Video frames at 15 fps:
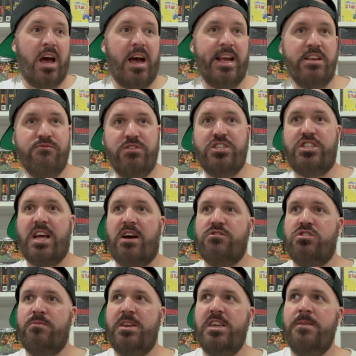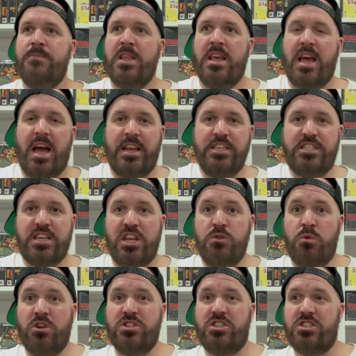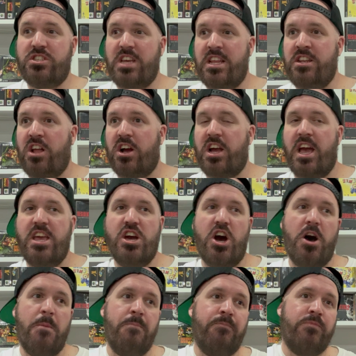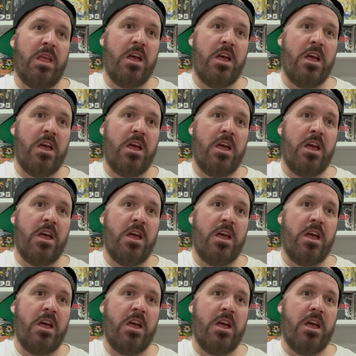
He reached out to me and he said he wanted to send like a